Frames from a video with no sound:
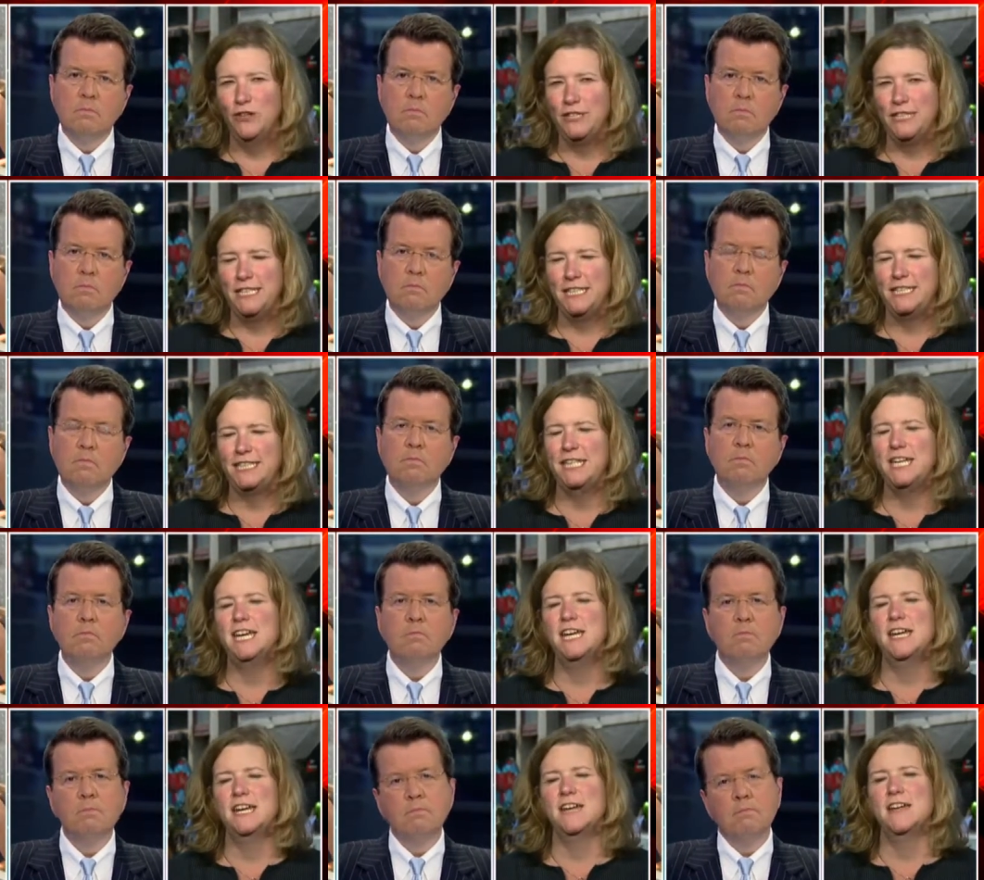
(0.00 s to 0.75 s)
Speaker 1: to see
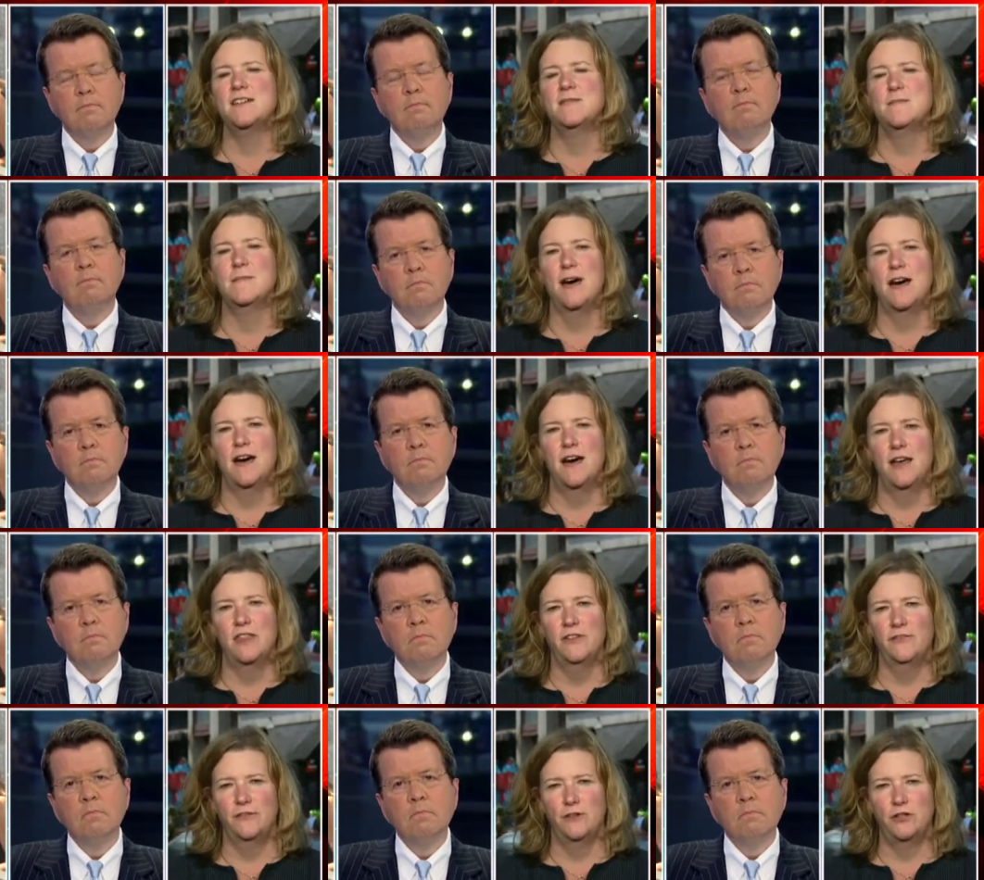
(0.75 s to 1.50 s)
him. Uh, the
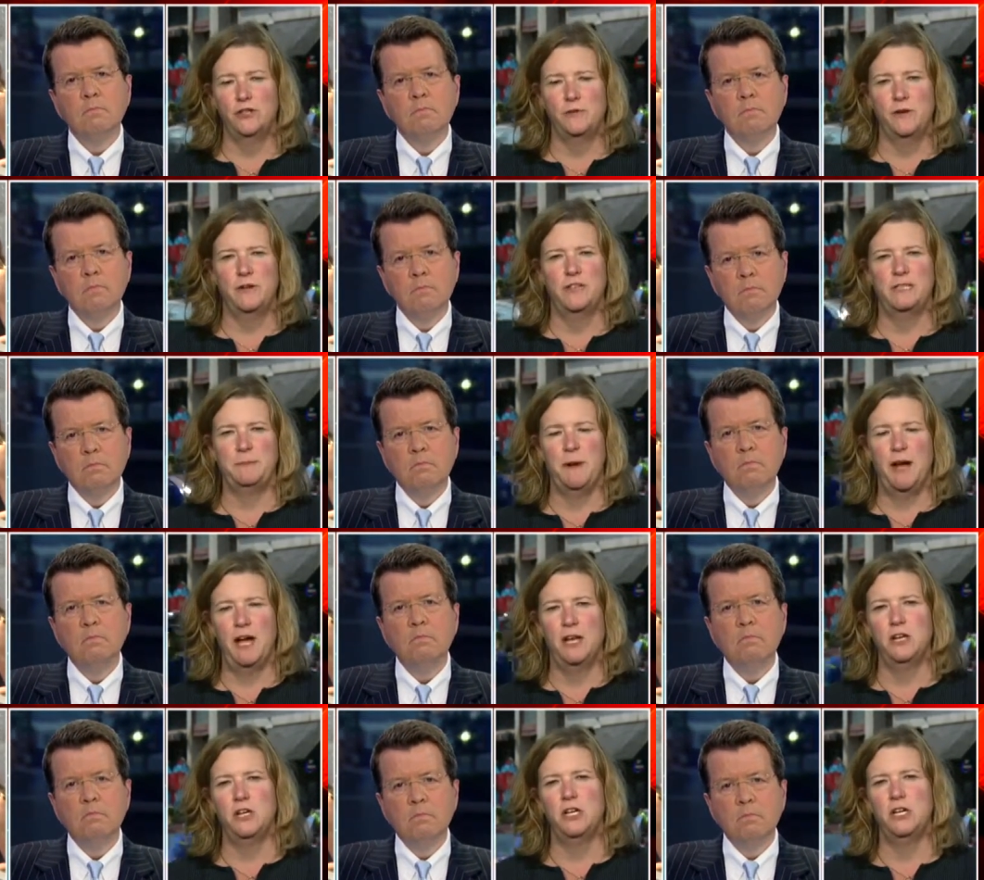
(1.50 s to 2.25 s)
first
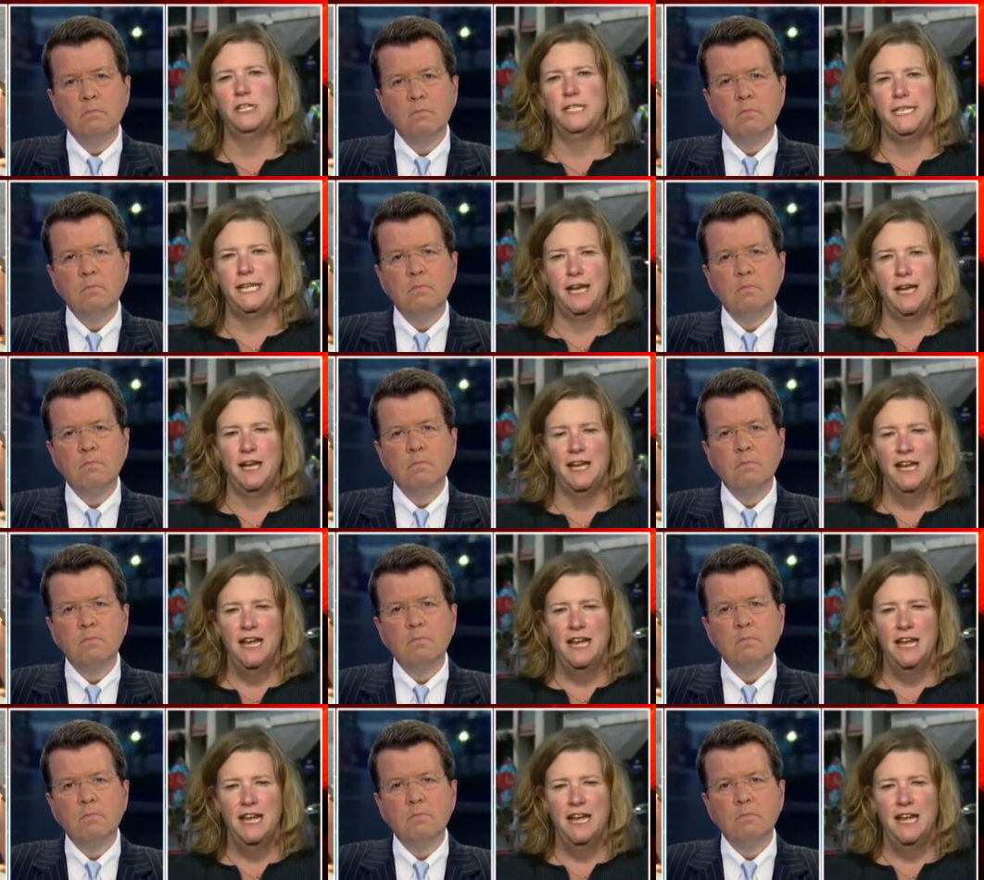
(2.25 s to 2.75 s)
responders uh,